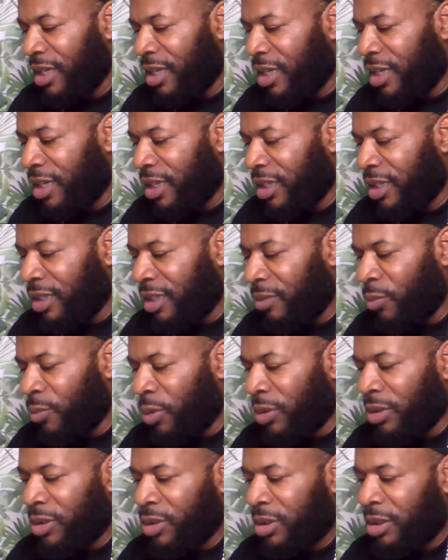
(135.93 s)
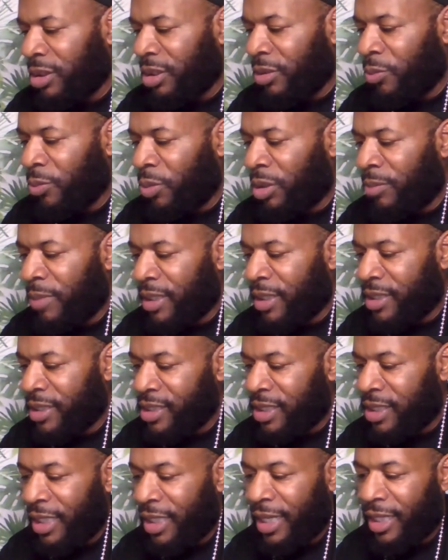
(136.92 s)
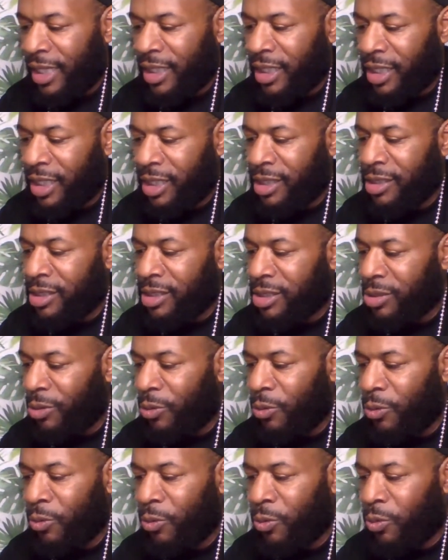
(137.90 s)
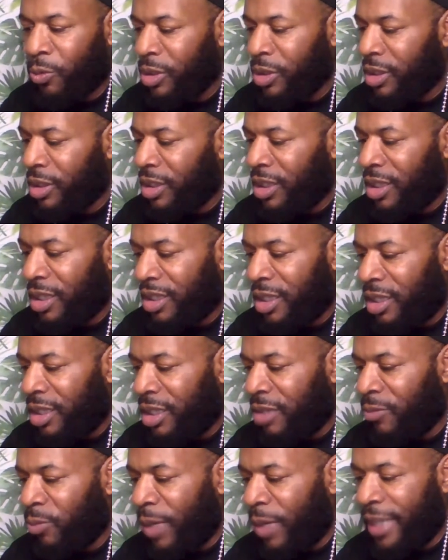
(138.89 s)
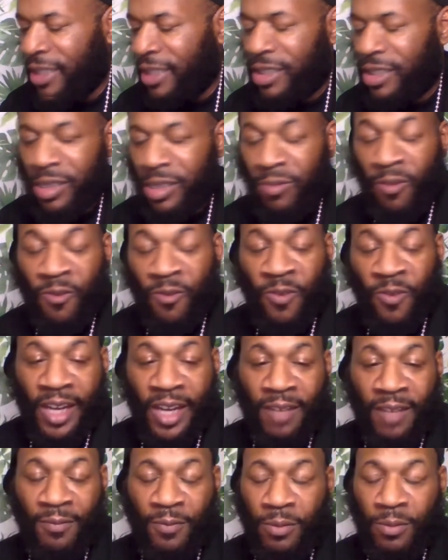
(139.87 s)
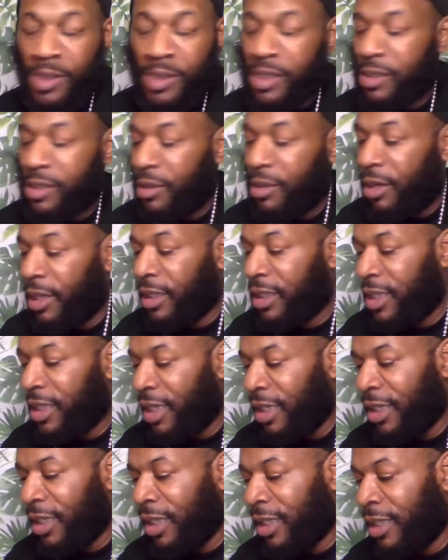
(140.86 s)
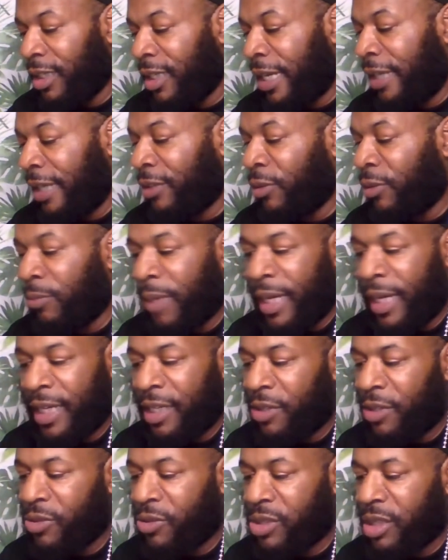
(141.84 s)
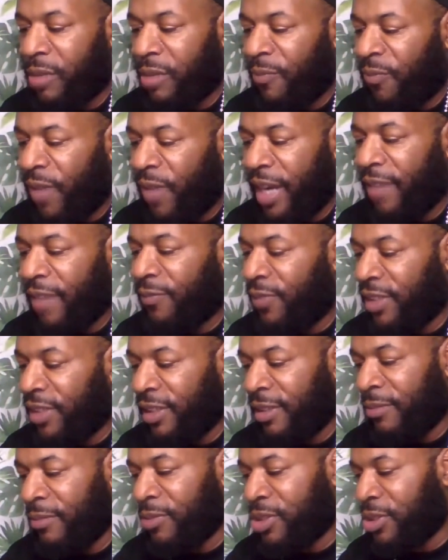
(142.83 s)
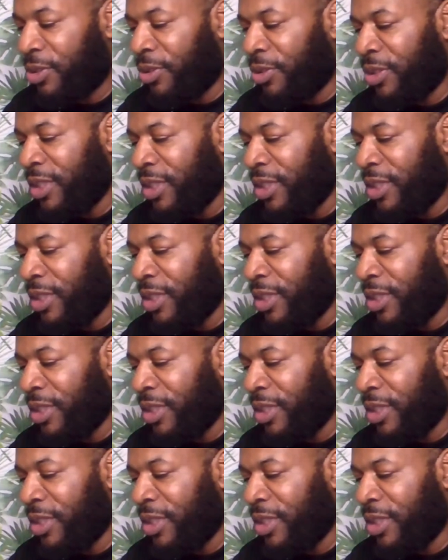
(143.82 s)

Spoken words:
he wanted to make it seem like he's so righteous for fighting for Mr. R. Kelly and like nobody else can fight for him. So